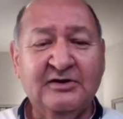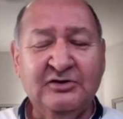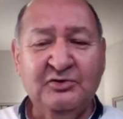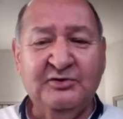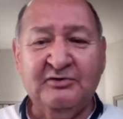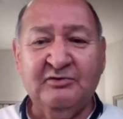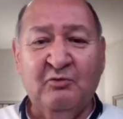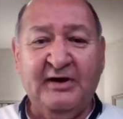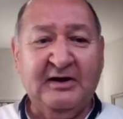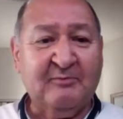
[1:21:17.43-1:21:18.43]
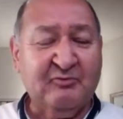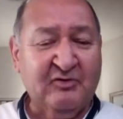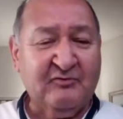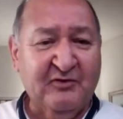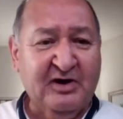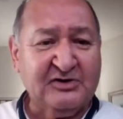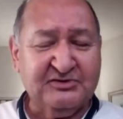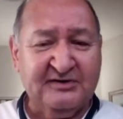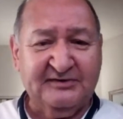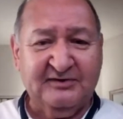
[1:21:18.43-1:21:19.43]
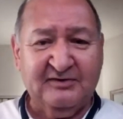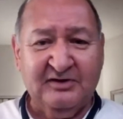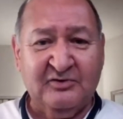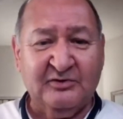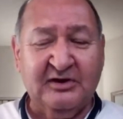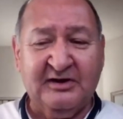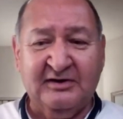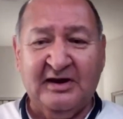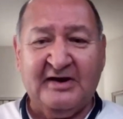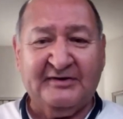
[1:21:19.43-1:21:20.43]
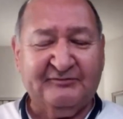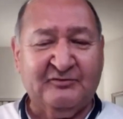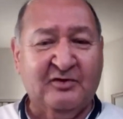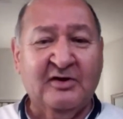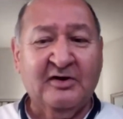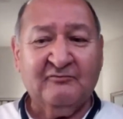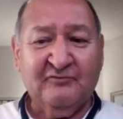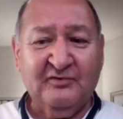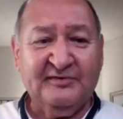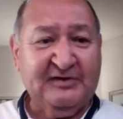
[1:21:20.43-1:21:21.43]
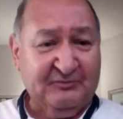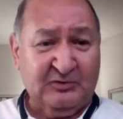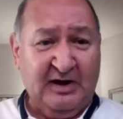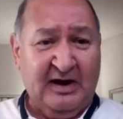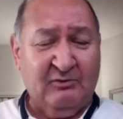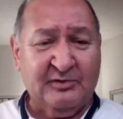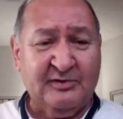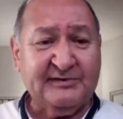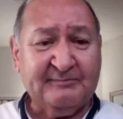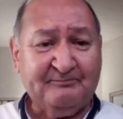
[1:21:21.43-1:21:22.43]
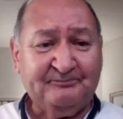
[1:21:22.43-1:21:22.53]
you can wake up refreshed, as it, you know, you can last for several hours.